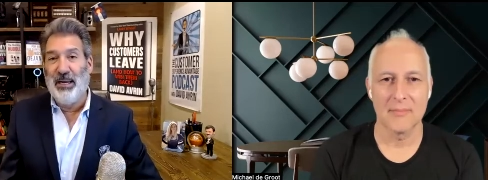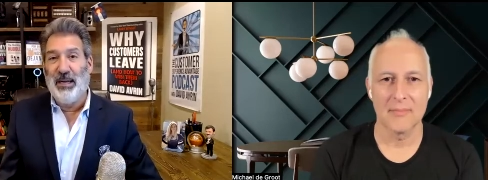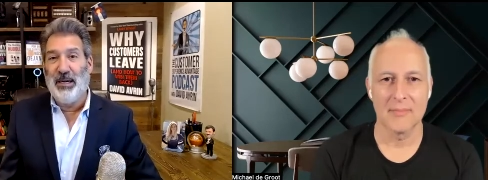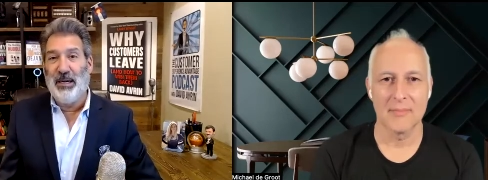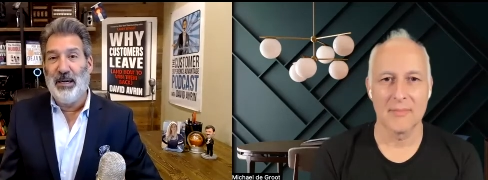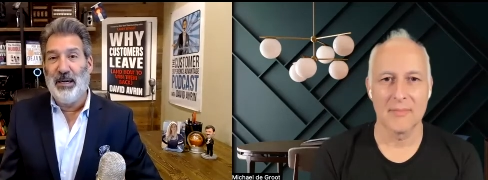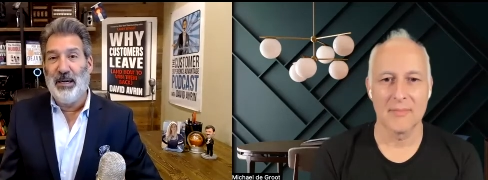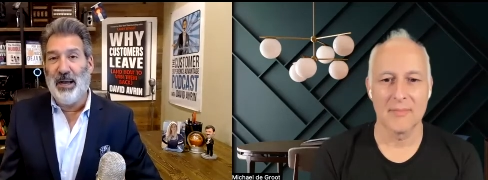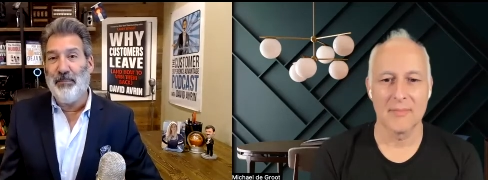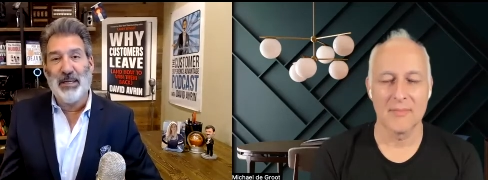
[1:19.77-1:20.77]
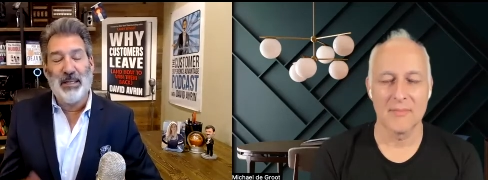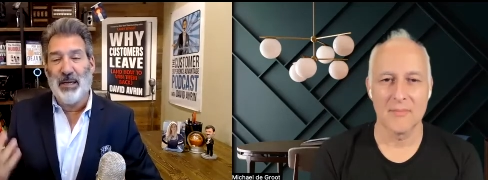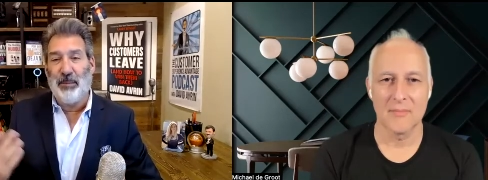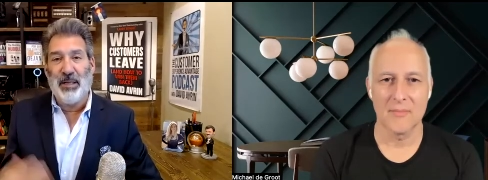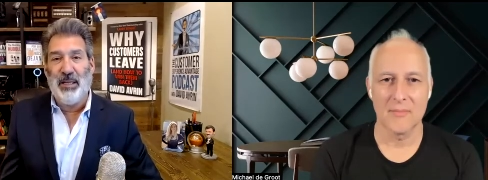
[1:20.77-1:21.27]
Speaker 1: Um, I'm a I'm
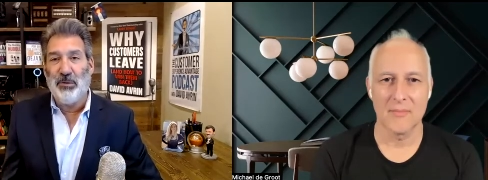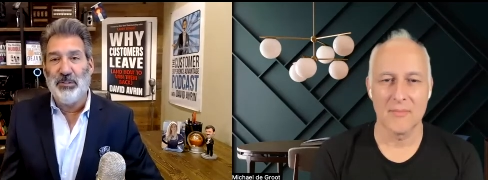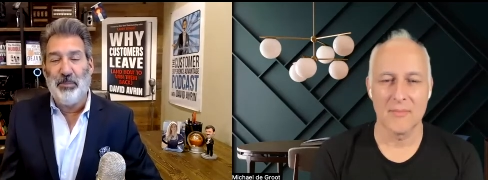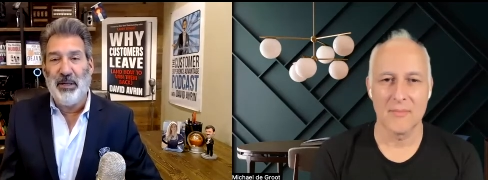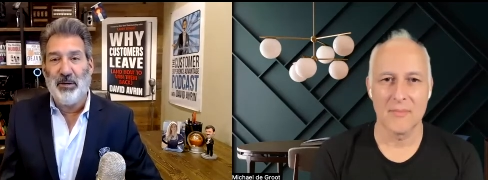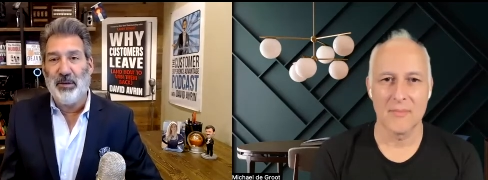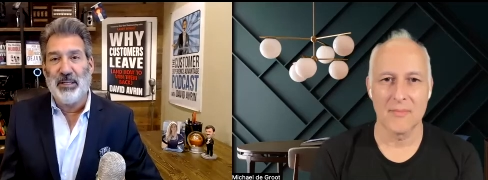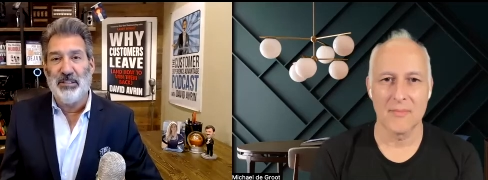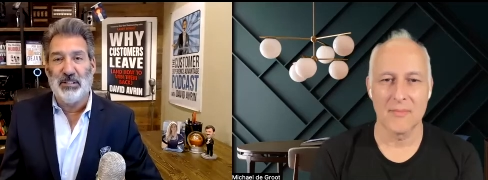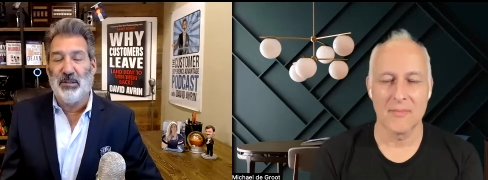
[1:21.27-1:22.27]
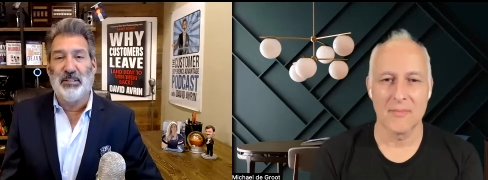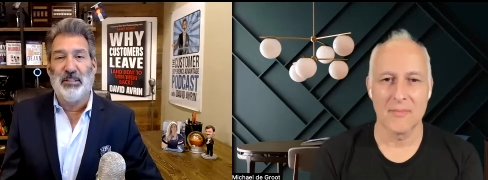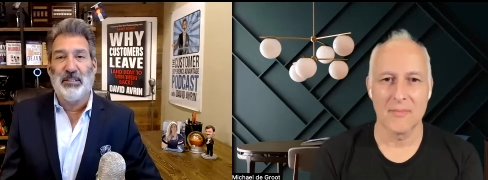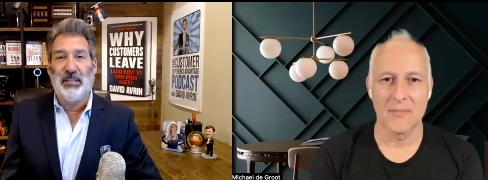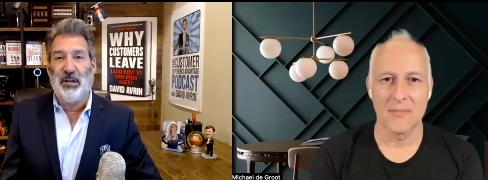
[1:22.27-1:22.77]
a keynote speaker and consultant
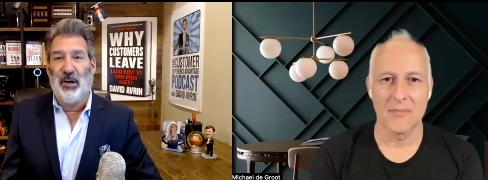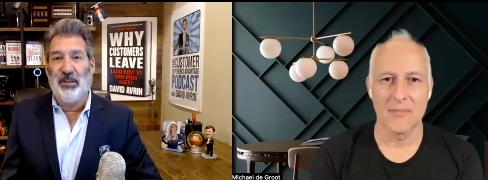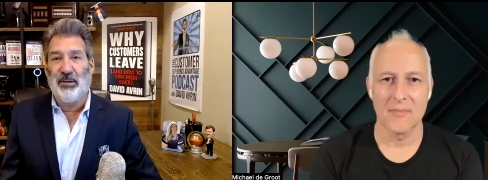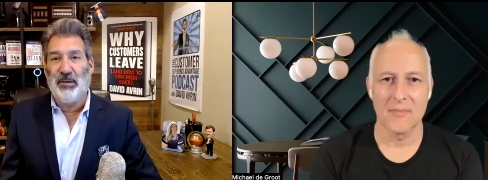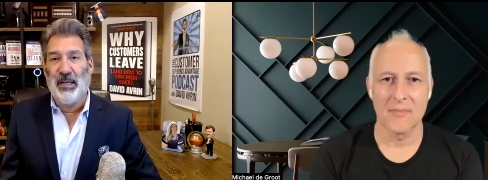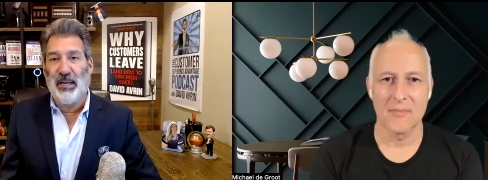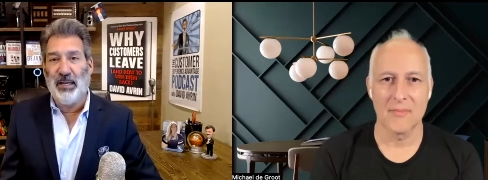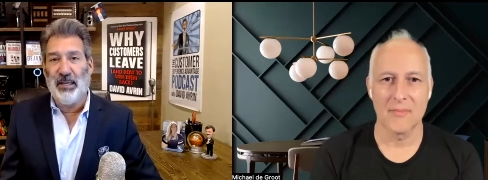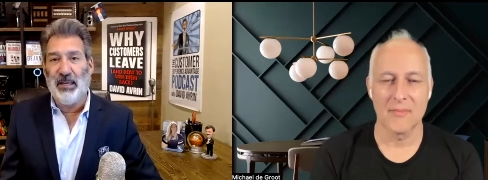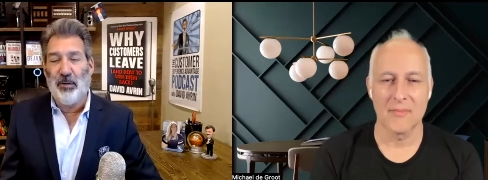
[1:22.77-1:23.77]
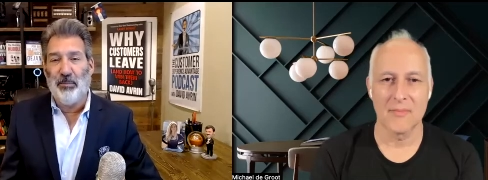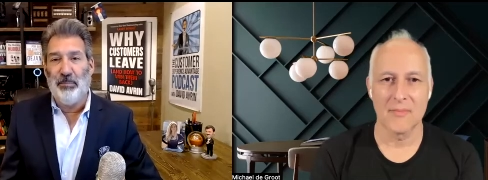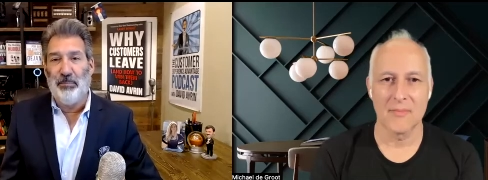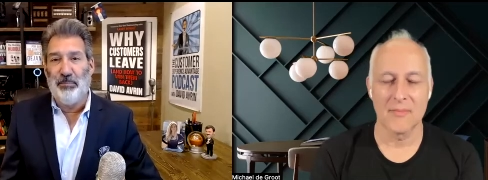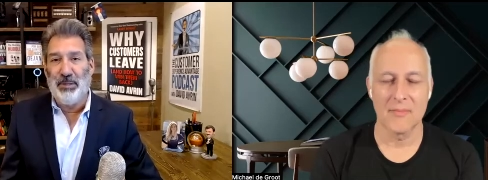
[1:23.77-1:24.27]
and author, and I help
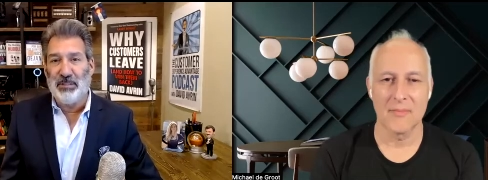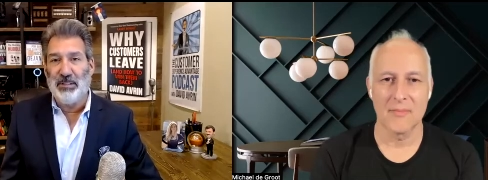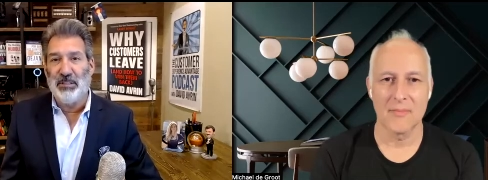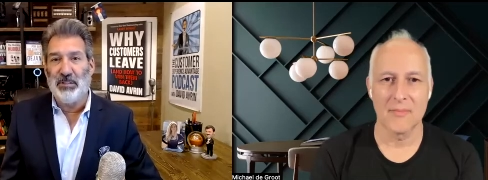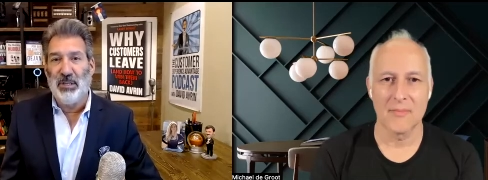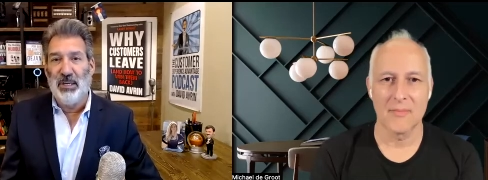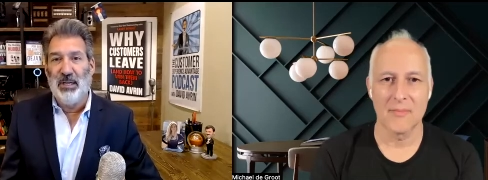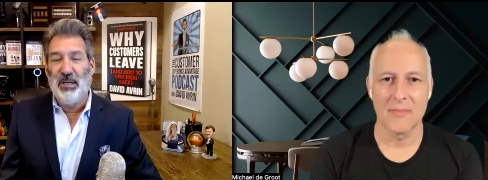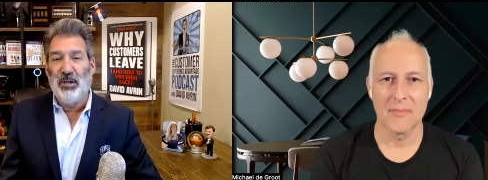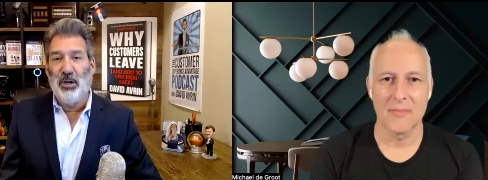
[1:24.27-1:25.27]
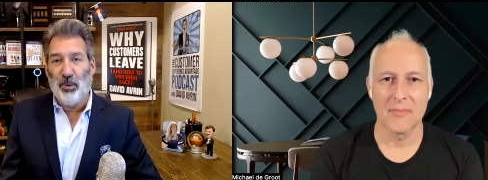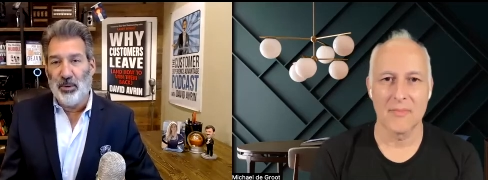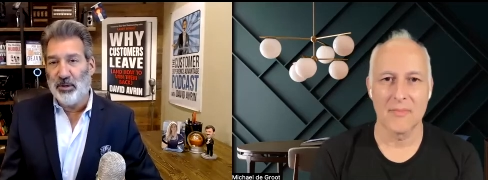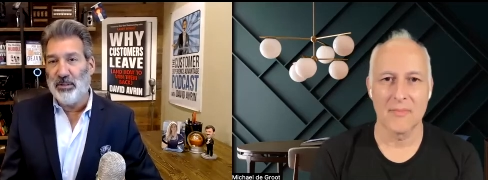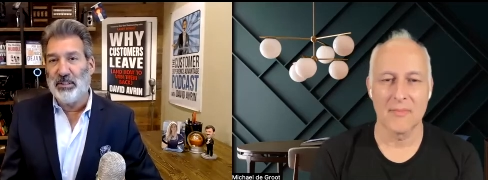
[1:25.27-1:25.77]
business
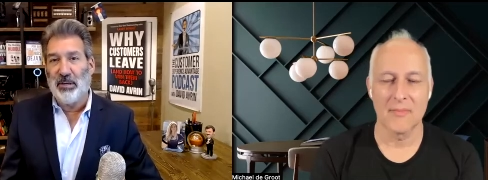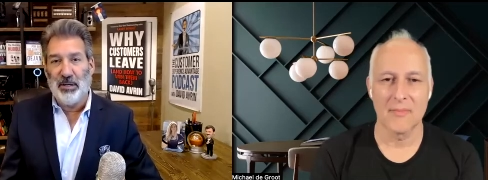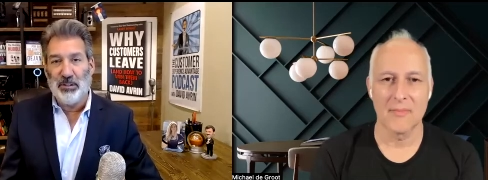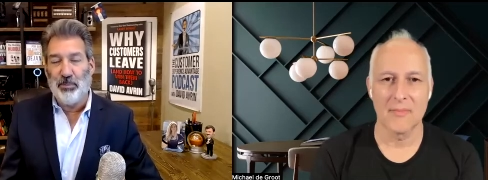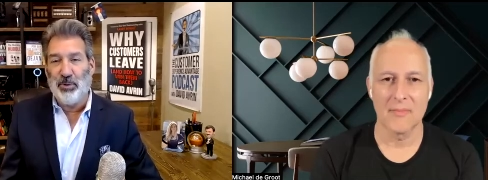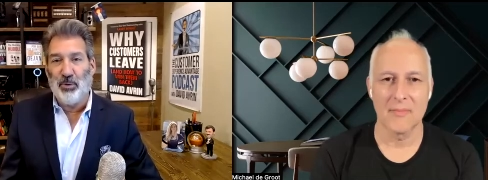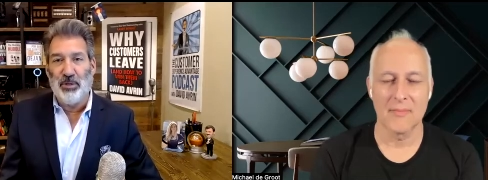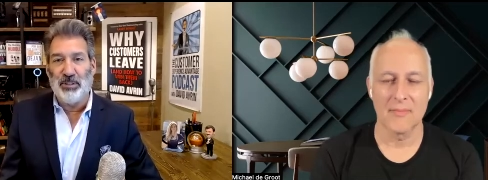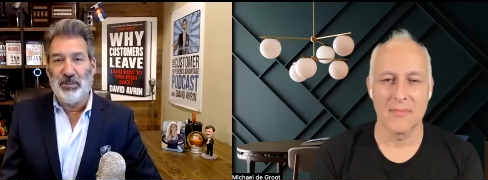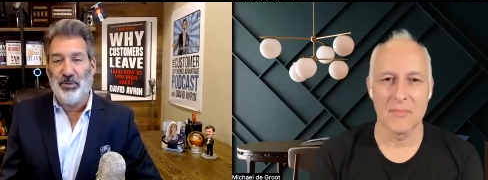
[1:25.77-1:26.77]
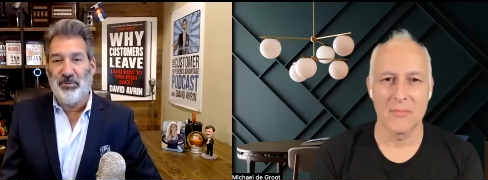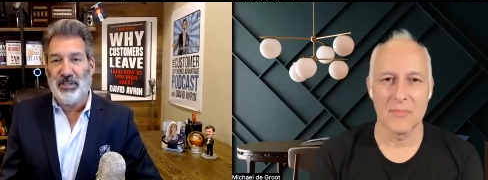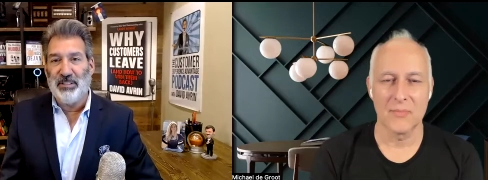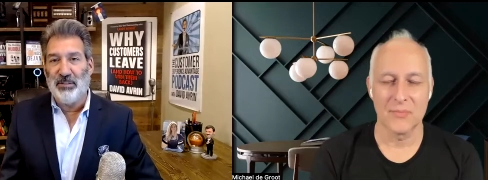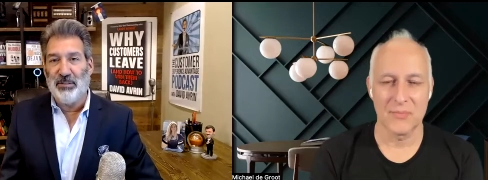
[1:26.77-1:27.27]
owners and entrepreneurs and
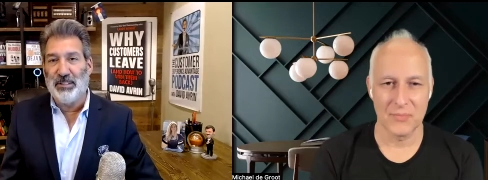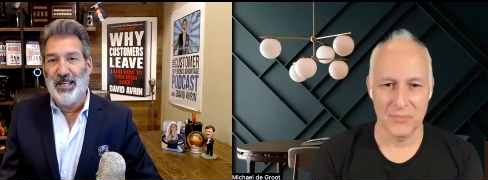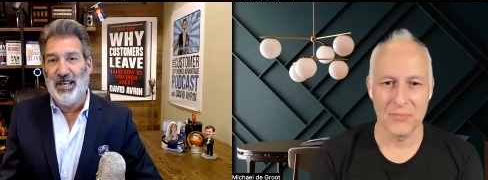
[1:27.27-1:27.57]
professionals